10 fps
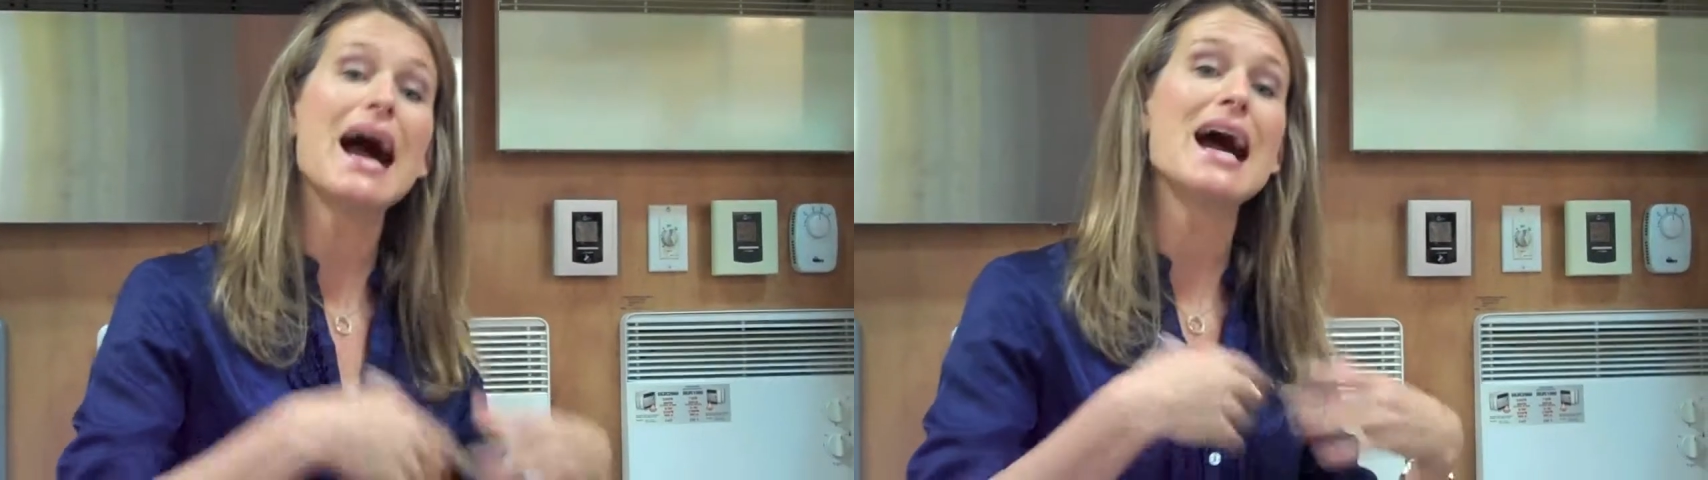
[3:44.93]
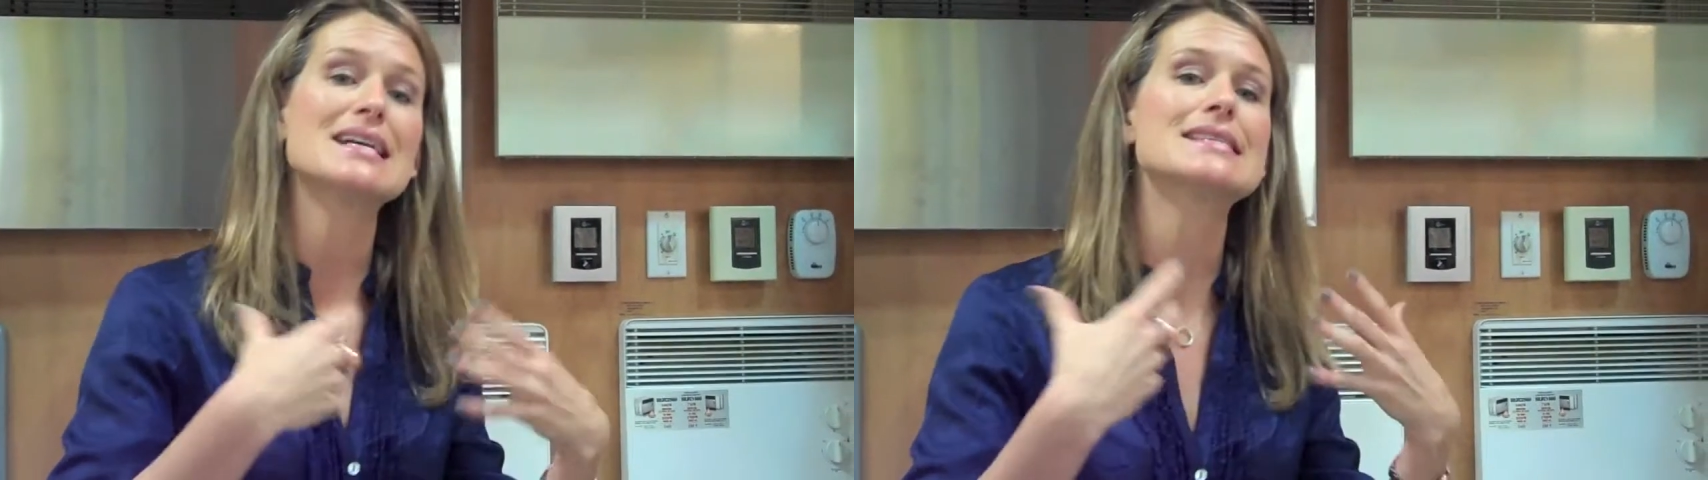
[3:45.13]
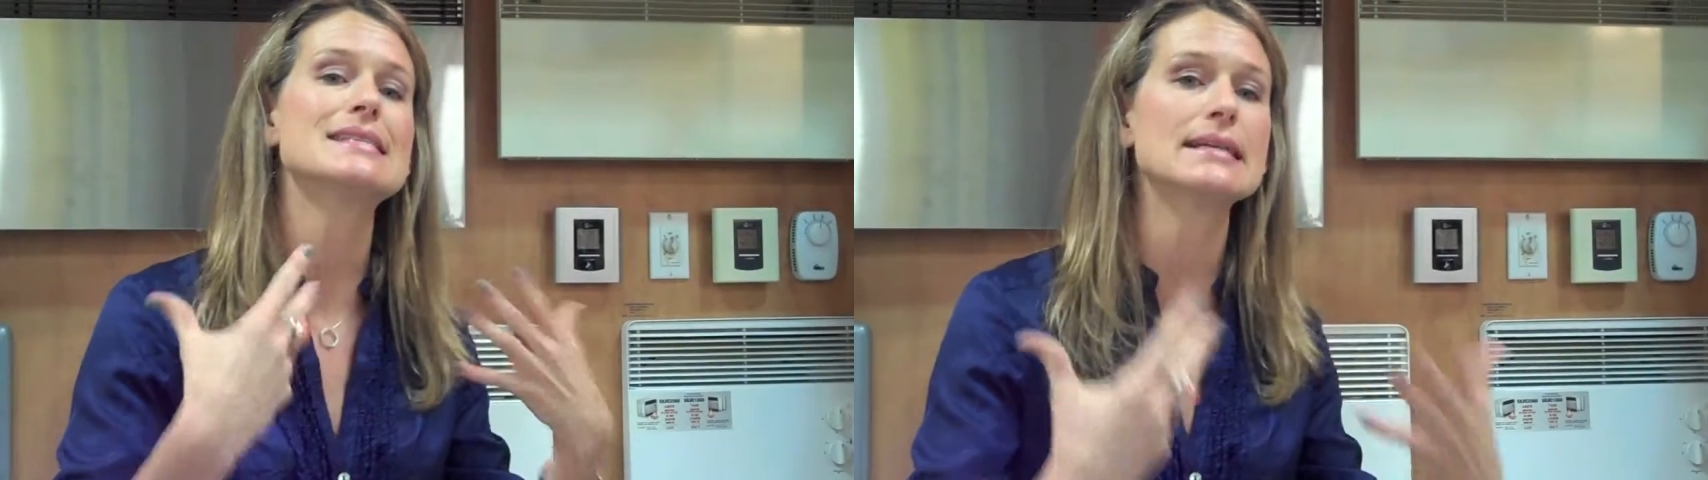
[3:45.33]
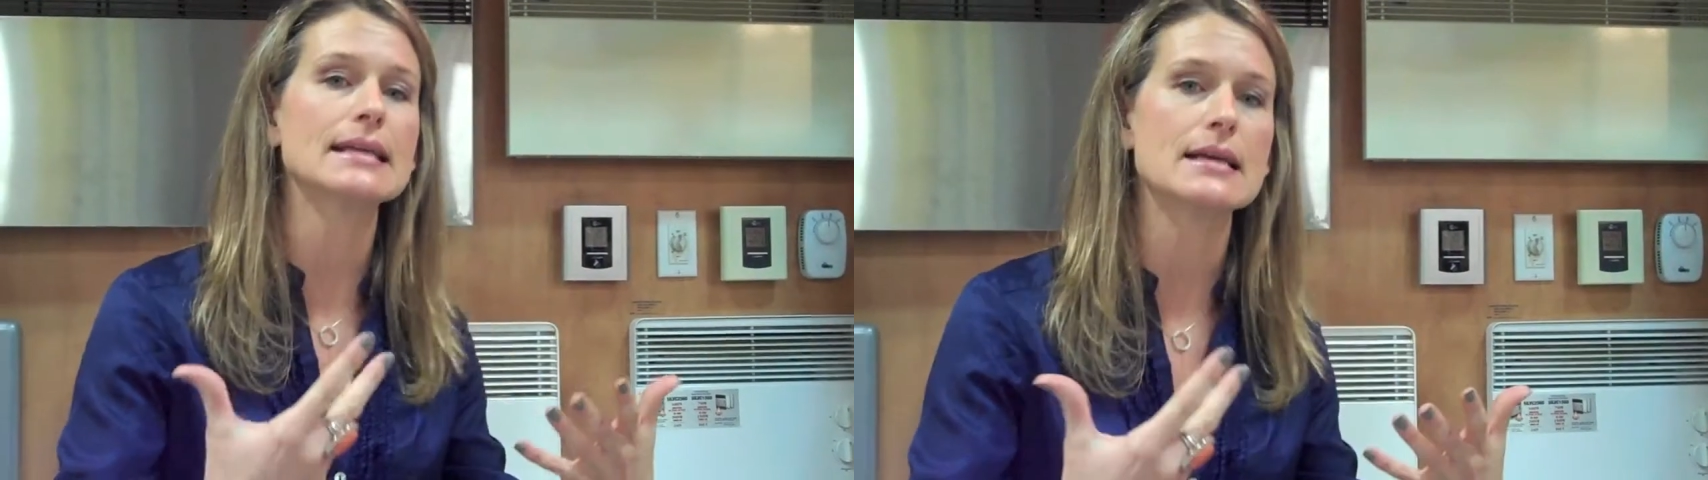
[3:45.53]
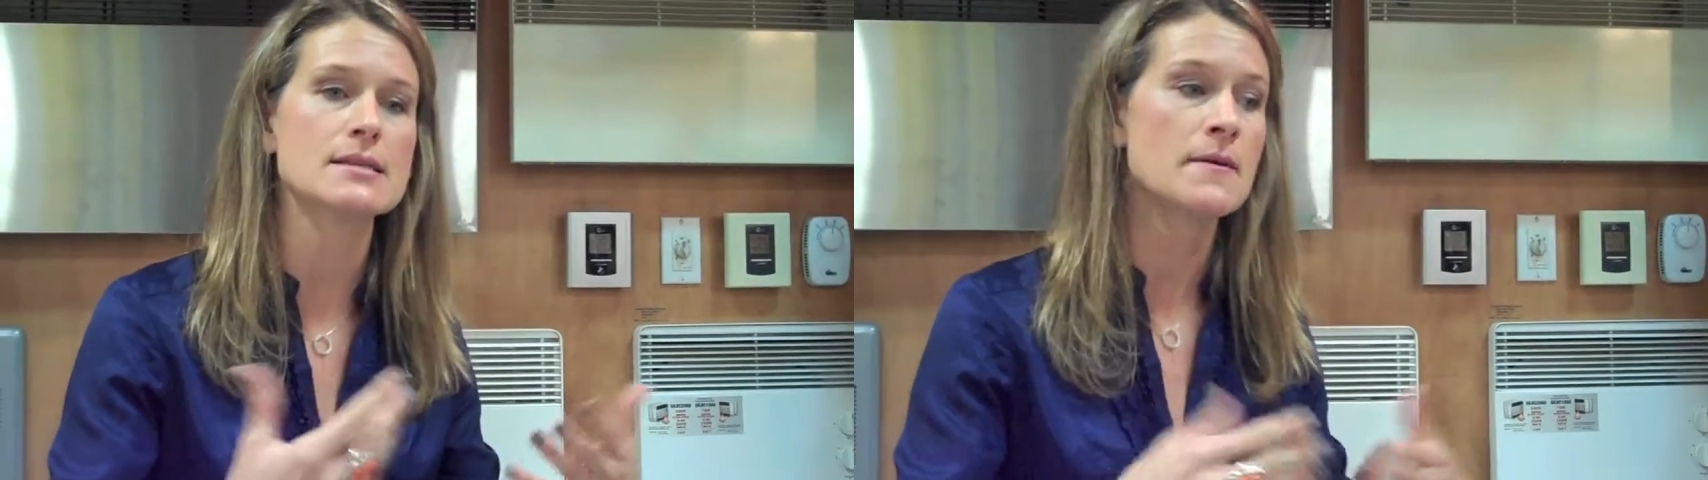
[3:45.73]
high
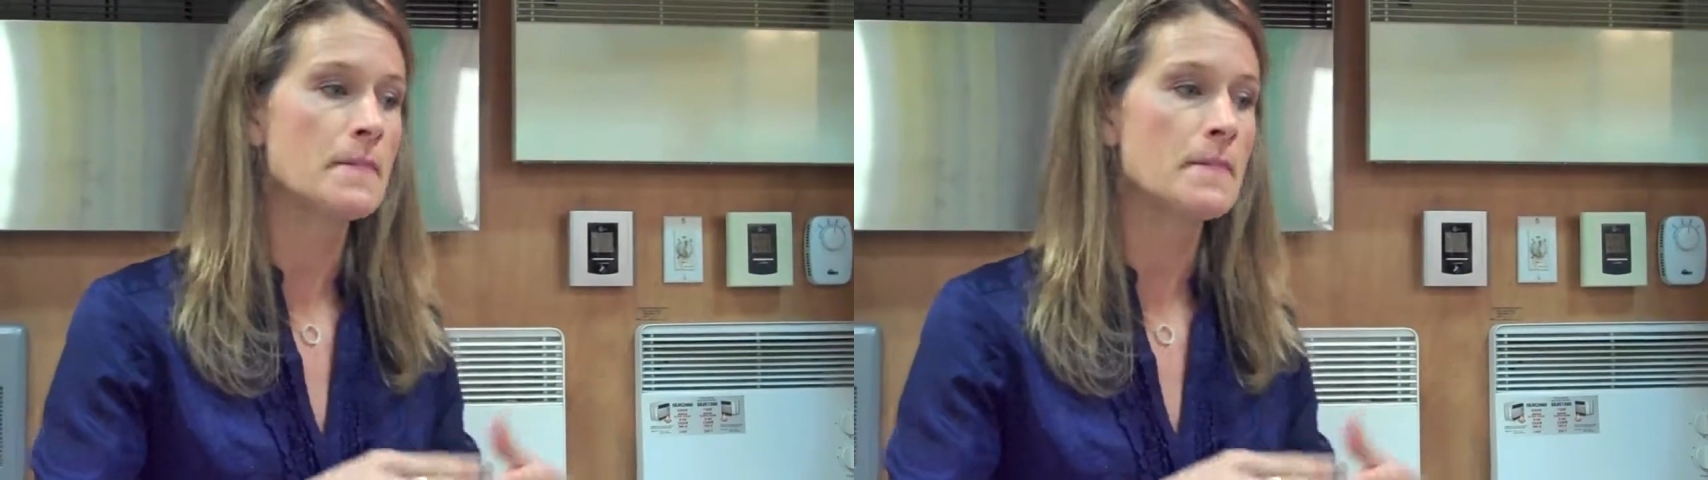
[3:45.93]
ceilings.